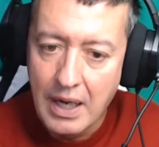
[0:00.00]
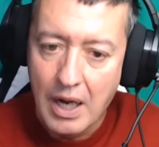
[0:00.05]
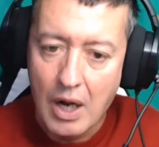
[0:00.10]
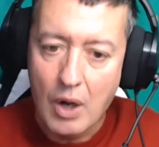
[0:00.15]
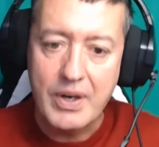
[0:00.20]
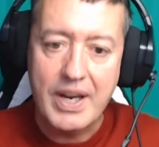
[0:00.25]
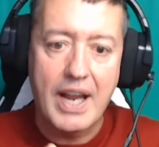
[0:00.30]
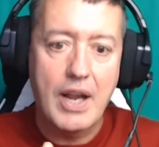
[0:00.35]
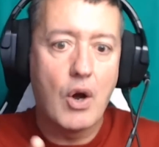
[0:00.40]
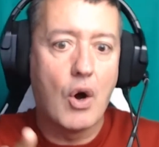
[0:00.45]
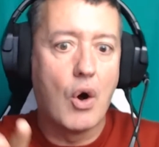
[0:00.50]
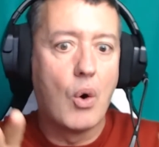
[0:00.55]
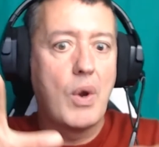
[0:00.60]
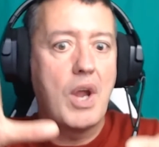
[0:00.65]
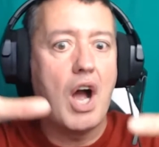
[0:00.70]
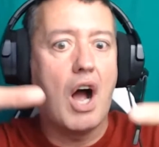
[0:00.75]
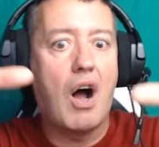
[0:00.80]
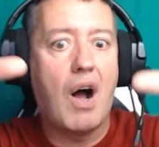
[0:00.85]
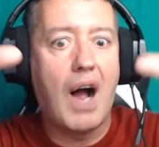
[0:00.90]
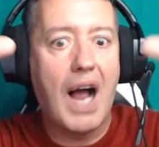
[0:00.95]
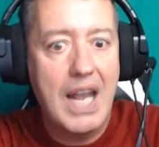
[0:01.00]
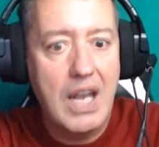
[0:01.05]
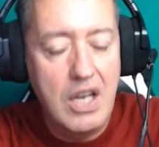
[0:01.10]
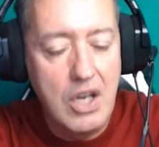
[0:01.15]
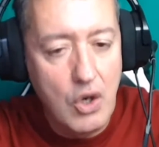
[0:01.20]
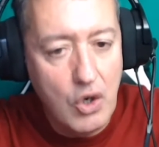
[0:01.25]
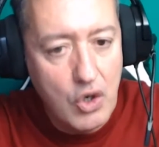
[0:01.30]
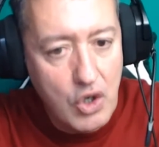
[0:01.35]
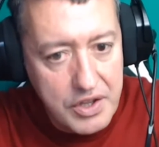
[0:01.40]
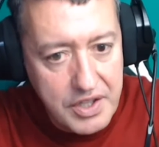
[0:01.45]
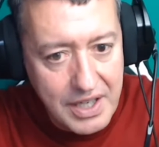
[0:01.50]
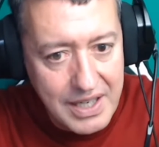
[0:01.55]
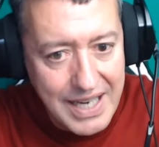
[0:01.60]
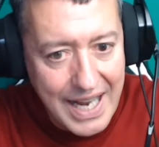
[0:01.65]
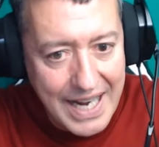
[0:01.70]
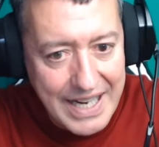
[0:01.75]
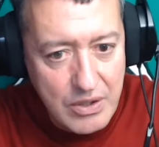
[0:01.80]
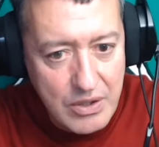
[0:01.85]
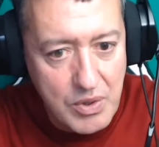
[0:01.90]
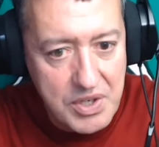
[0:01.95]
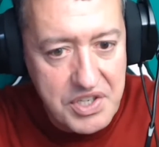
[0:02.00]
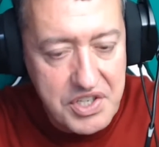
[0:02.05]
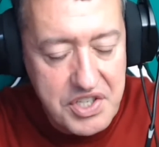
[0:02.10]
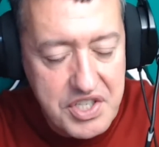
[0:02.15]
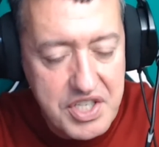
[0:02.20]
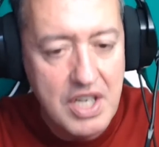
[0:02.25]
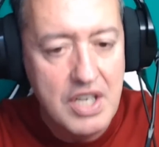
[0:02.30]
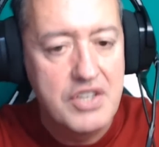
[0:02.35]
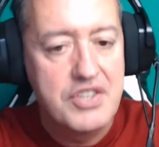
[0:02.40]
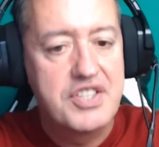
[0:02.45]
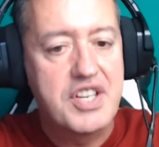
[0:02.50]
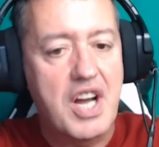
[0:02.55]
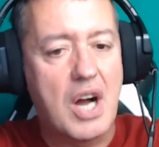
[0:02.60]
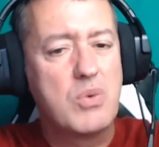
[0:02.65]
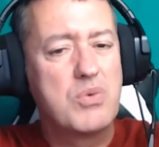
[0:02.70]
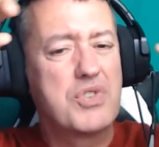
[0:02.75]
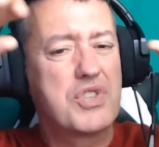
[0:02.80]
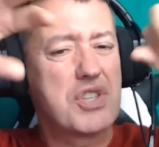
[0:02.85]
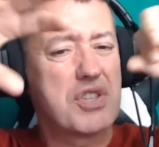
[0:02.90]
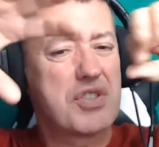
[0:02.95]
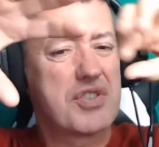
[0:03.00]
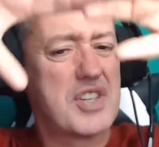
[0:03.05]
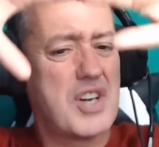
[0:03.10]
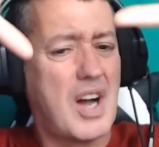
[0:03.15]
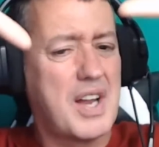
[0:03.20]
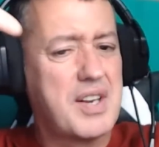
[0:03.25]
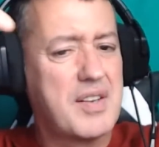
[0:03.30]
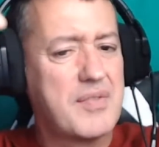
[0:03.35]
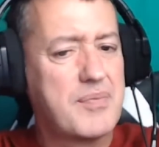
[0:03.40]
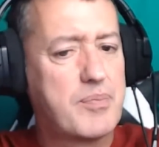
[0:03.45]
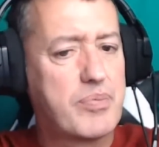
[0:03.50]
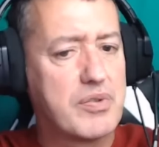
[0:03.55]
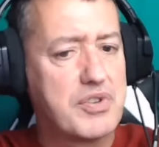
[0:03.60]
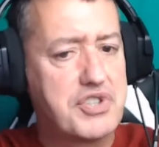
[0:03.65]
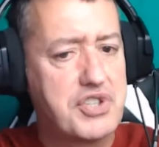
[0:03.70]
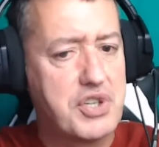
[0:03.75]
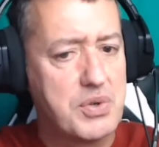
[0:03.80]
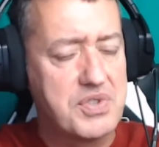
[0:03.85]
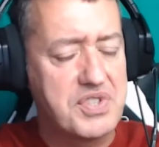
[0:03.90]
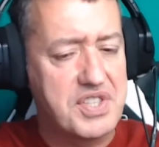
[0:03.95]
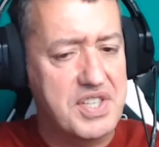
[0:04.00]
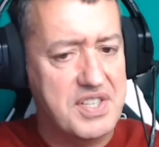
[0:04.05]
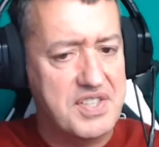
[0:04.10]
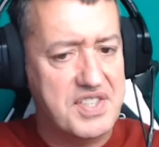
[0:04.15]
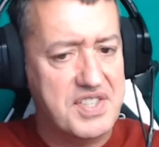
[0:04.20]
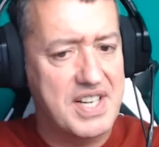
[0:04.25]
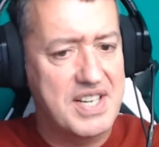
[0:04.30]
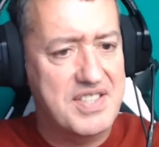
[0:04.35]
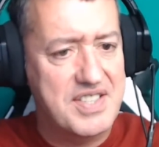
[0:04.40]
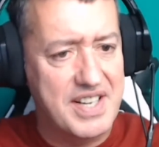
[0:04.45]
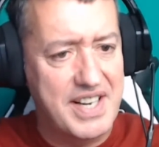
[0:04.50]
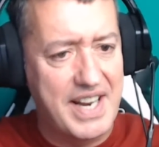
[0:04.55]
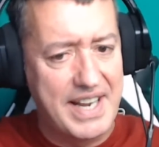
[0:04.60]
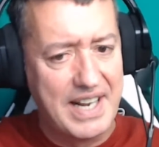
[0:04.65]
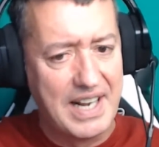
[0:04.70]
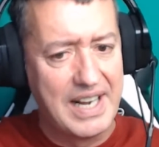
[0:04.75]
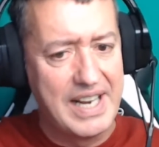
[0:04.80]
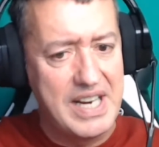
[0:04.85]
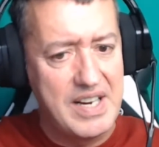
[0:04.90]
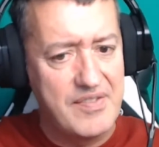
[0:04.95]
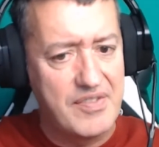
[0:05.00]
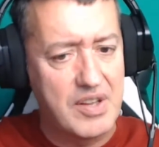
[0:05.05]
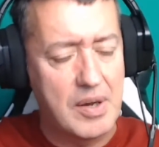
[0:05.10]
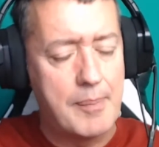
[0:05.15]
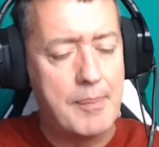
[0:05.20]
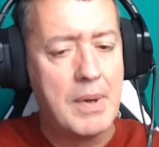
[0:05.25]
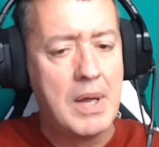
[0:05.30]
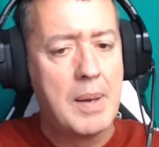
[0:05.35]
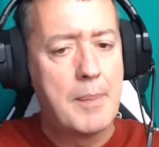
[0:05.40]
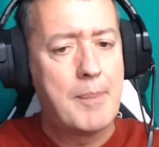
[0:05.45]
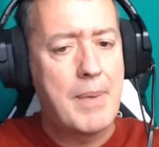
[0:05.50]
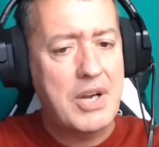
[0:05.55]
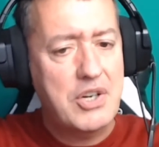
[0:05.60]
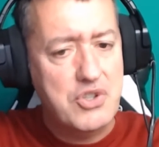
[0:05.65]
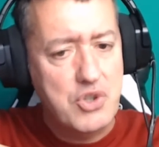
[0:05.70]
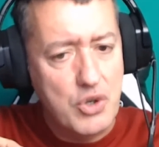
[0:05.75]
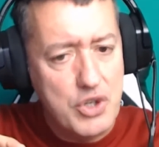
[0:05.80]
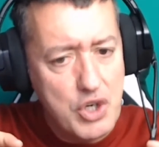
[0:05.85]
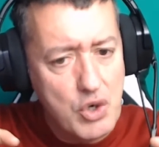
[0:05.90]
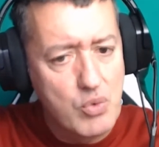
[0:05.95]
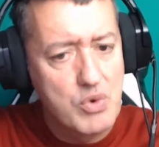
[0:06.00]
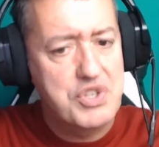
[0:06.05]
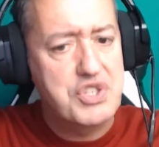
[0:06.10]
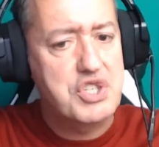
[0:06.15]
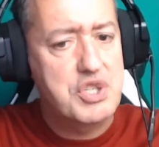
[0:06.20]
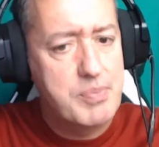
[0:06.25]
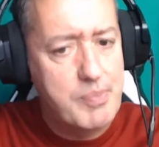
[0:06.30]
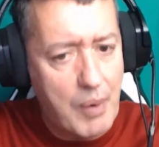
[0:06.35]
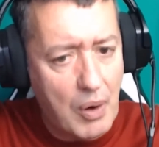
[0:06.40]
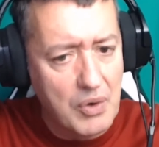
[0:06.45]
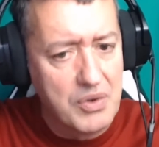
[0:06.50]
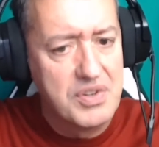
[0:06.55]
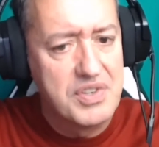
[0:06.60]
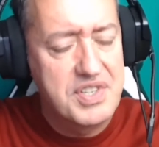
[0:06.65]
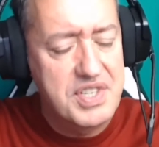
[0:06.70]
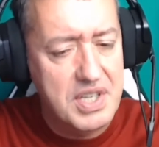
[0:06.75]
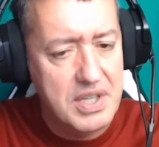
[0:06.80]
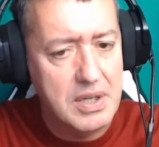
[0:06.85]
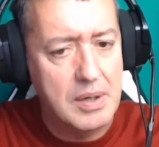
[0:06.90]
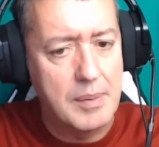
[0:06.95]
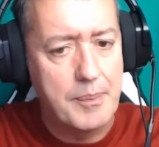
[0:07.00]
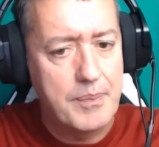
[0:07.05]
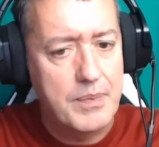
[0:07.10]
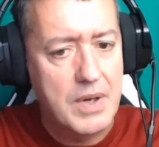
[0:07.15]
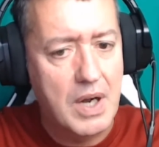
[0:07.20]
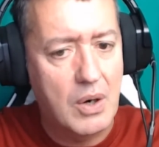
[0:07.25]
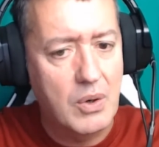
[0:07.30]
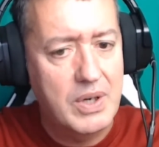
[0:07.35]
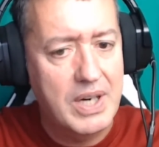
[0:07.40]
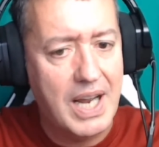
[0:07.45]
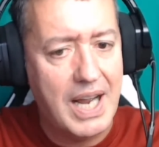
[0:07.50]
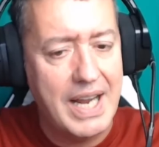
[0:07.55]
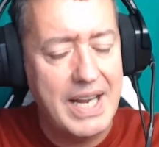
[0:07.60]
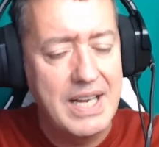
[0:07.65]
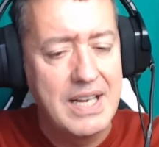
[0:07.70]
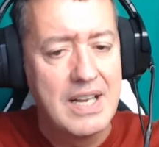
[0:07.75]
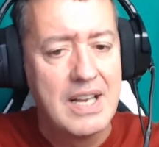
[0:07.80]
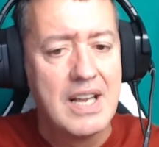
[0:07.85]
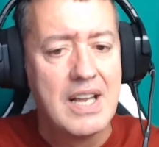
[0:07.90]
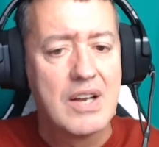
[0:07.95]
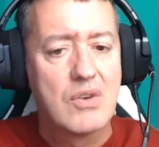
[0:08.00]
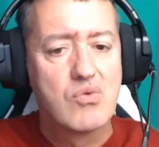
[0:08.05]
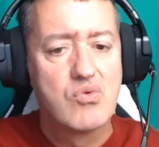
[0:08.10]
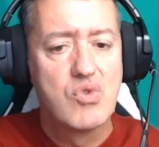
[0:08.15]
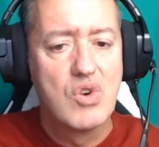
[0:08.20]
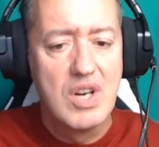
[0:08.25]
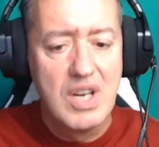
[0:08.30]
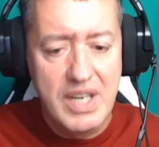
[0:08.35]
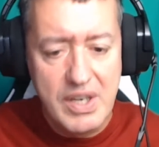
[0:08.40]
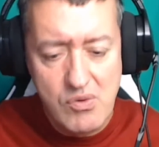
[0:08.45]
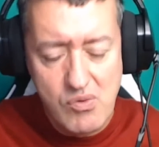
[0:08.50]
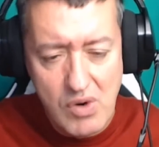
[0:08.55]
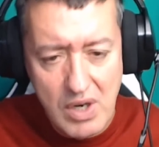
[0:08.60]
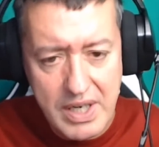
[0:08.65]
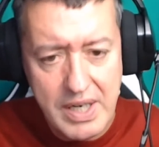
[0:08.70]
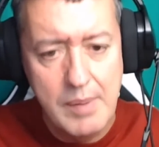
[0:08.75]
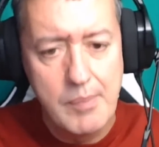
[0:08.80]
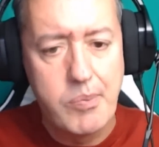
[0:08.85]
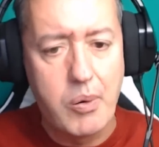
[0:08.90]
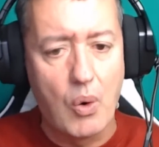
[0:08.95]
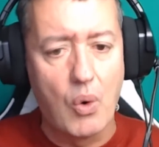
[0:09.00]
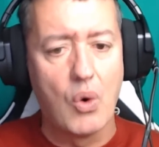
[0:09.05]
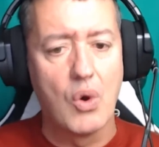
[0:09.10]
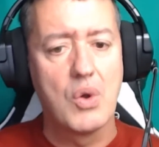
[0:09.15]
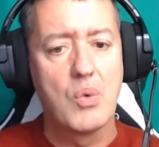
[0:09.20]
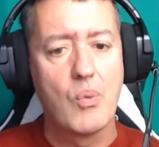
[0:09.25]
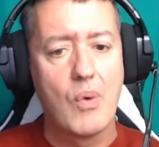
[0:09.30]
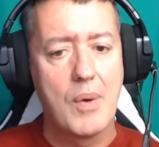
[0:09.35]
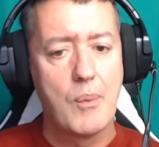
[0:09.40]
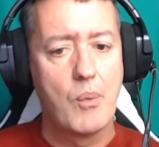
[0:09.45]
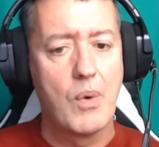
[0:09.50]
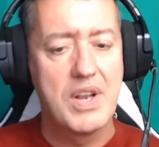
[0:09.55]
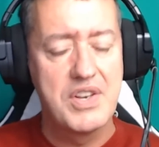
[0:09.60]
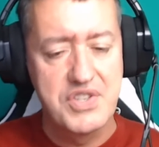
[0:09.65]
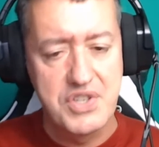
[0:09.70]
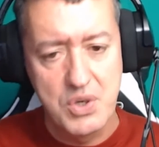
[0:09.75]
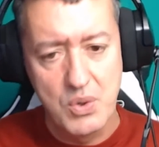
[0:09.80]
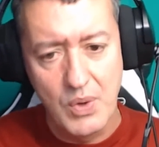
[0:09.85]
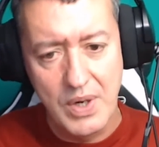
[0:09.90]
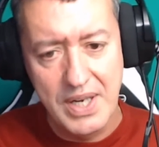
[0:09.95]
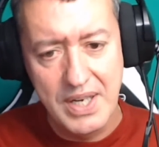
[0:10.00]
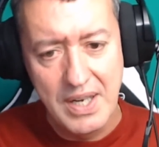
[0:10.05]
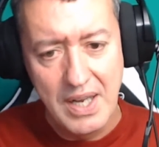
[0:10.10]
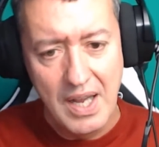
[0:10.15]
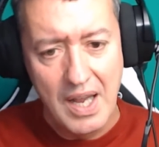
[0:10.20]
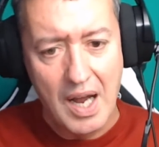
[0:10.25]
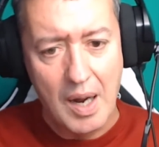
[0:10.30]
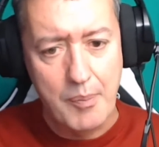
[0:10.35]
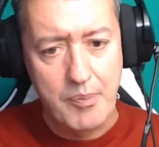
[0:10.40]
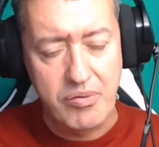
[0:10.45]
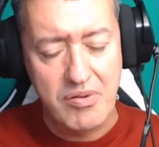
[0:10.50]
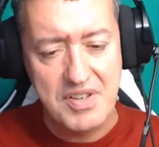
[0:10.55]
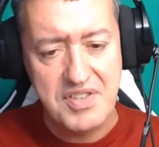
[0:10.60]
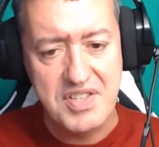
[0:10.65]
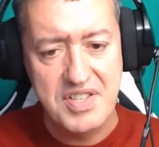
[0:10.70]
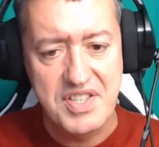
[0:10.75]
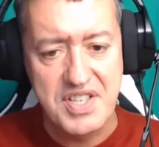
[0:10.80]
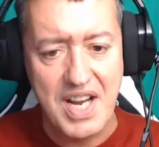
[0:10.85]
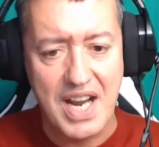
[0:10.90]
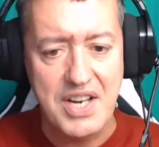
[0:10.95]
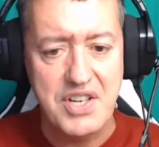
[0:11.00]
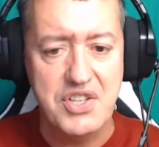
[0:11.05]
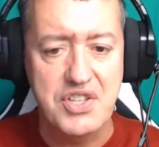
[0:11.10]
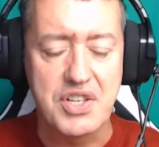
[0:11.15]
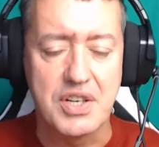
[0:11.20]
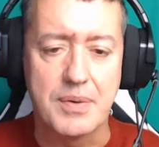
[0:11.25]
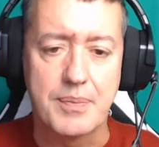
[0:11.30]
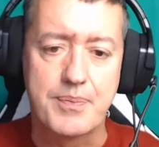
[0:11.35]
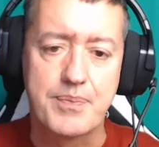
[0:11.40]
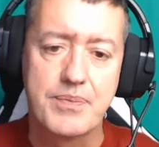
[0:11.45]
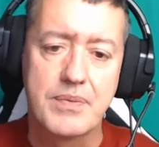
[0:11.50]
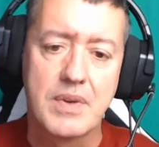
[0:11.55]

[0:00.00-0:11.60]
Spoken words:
Okay, or we look at the language. Don't just kind of produce these things and then leave them. Make sure you respond to them. Okay, really, really important when we're doing a presentation.